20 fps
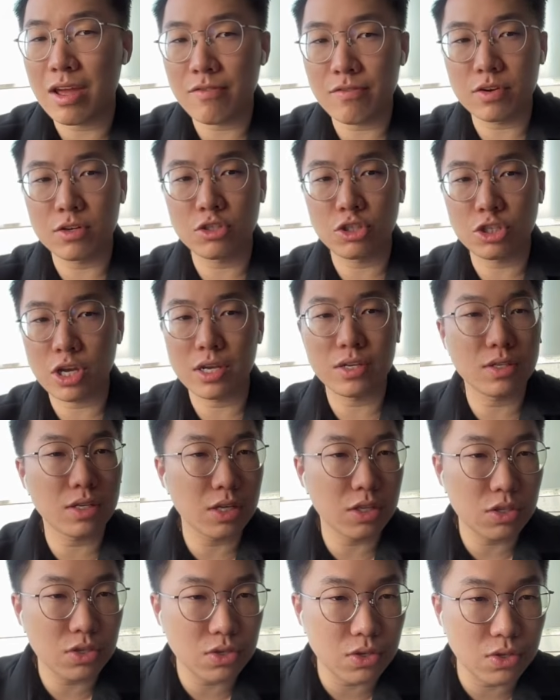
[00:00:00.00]
never
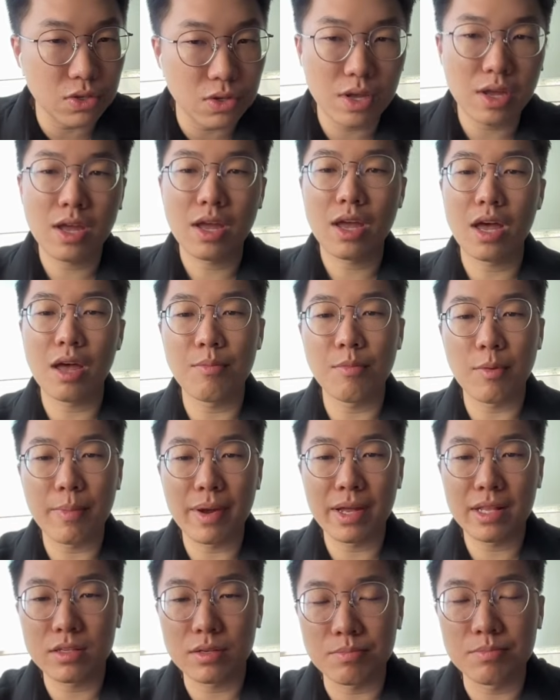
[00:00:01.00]
chased into a
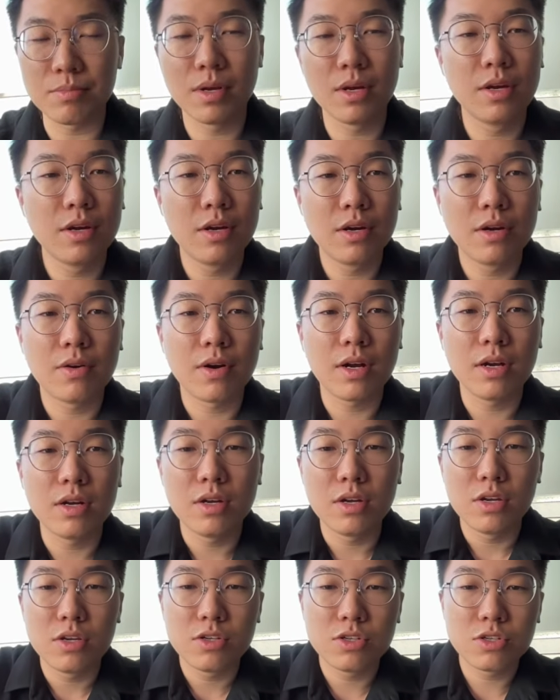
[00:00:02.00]
momentum.
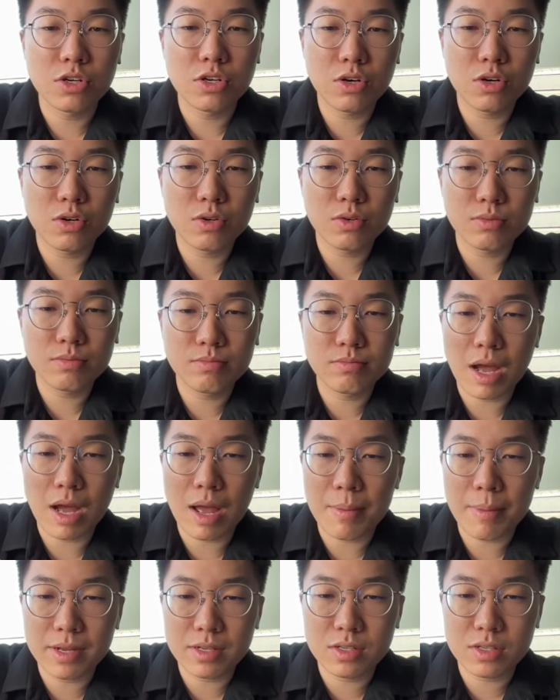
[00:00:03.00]
So
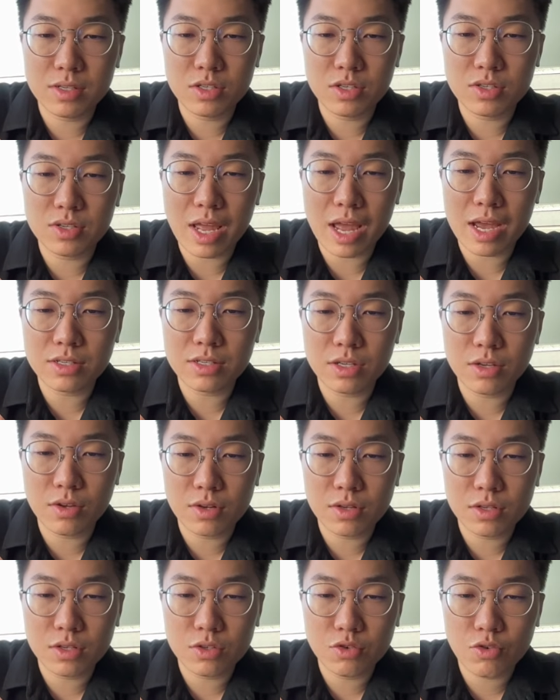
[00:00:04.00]
I basically just
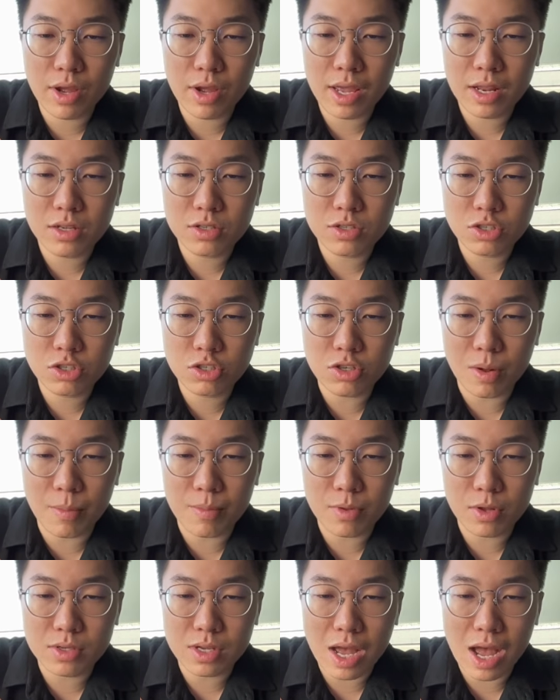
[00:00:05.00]
executed the trade,
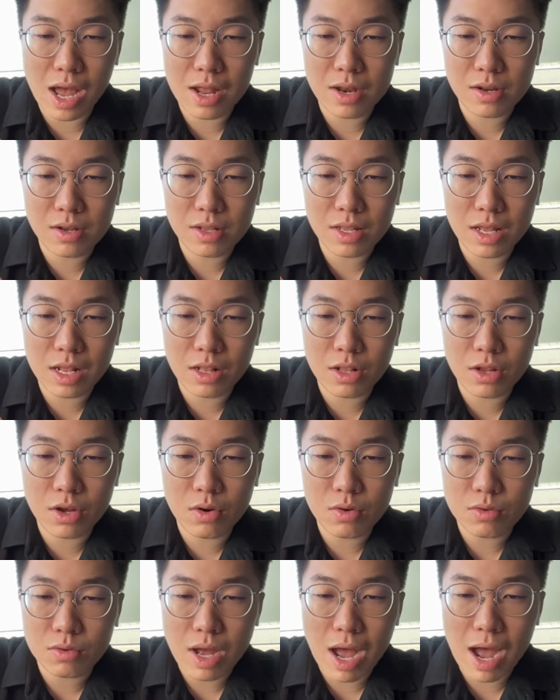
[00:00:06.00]
stop loss under that
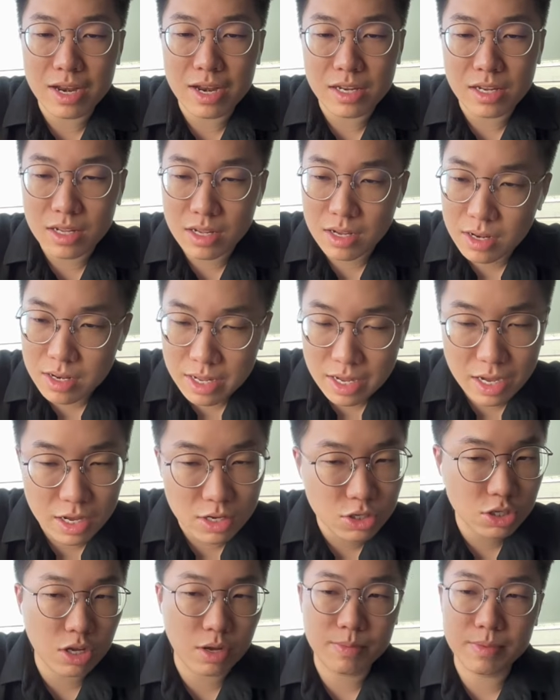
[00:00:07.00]
low. I nearly
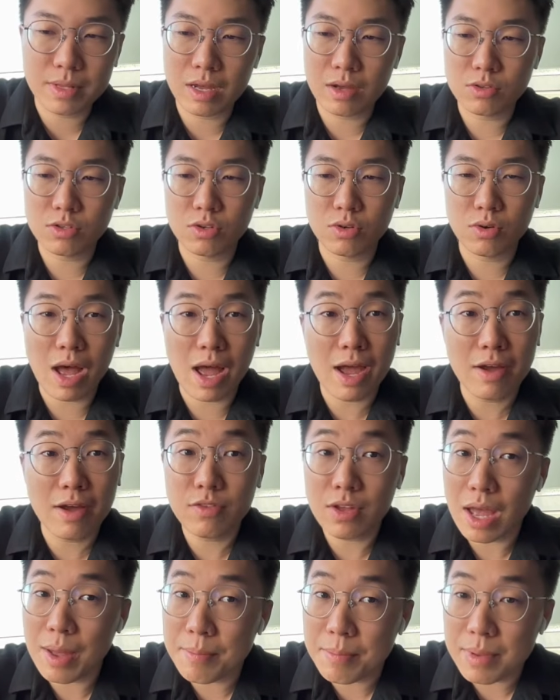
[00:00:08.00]
got stopped out. So I
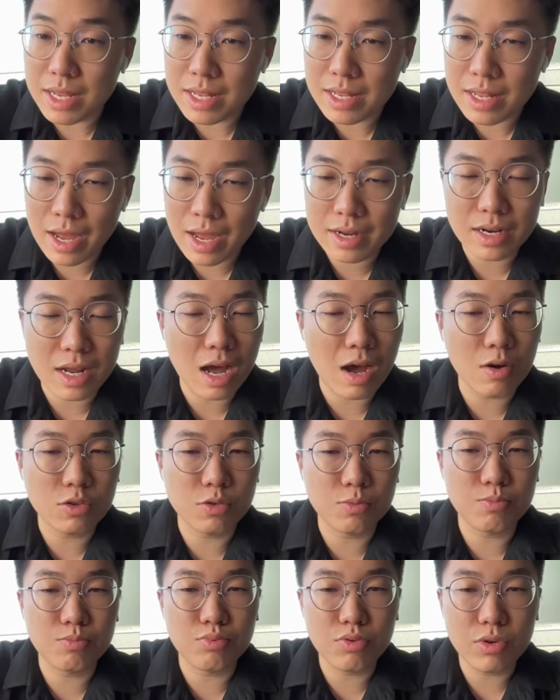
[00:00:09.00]
have to admit that I
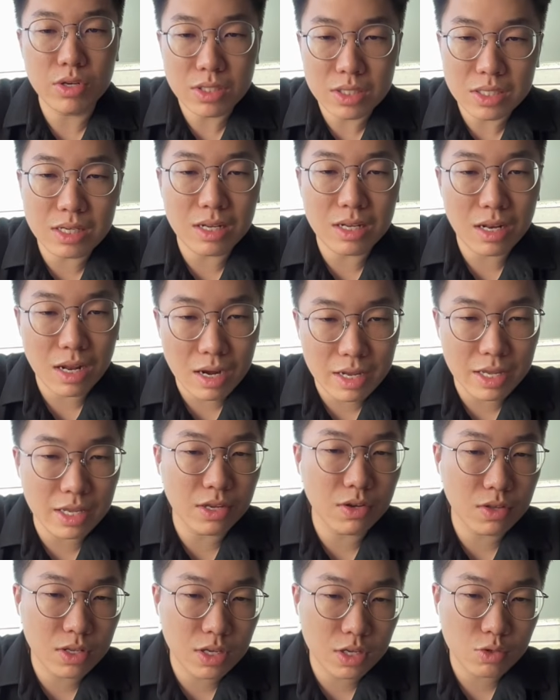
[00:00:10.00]
was pretty
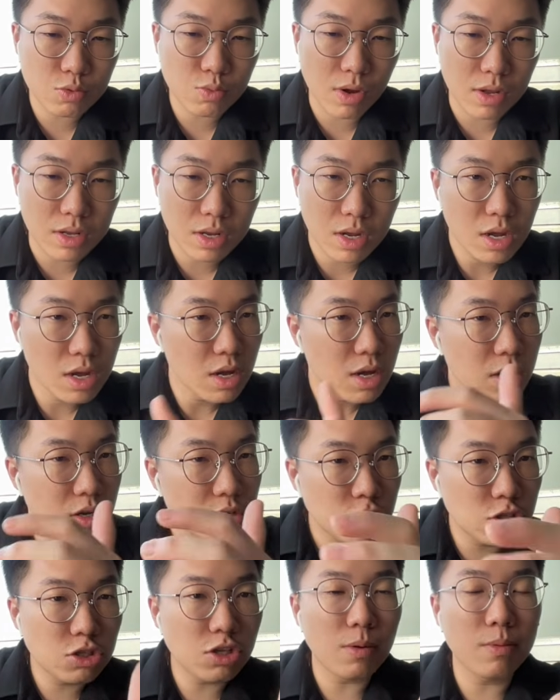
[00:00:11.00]
lucky on this one.
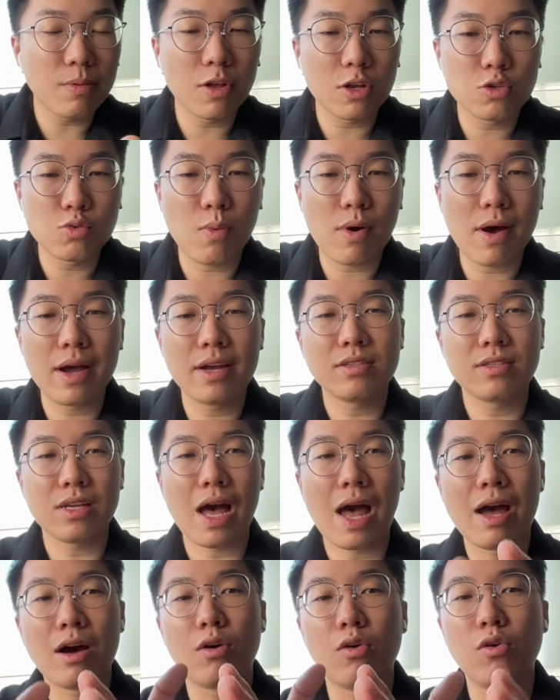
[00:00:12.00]
Stop loss wise,
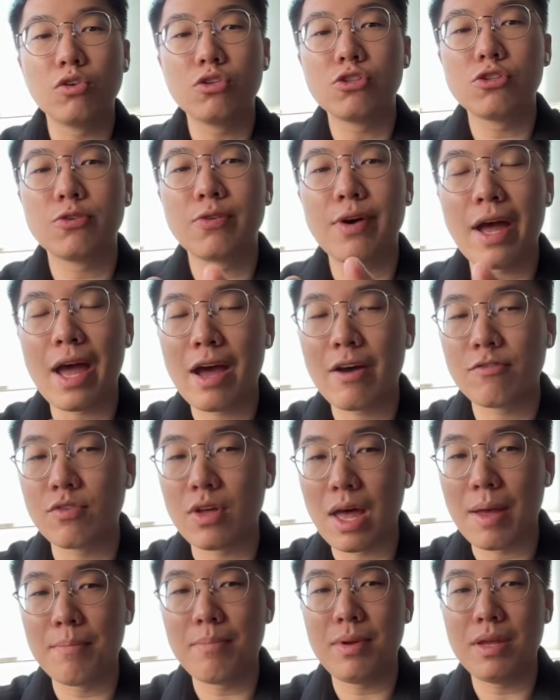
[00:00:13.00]
I also have
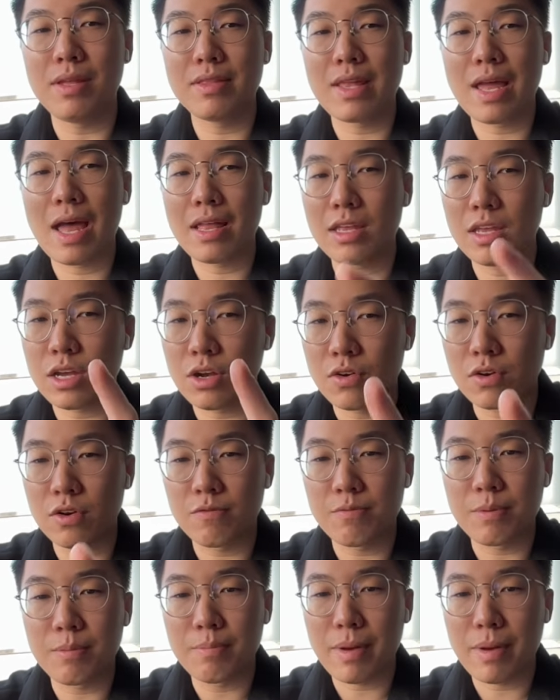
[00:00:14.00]
to admit that it could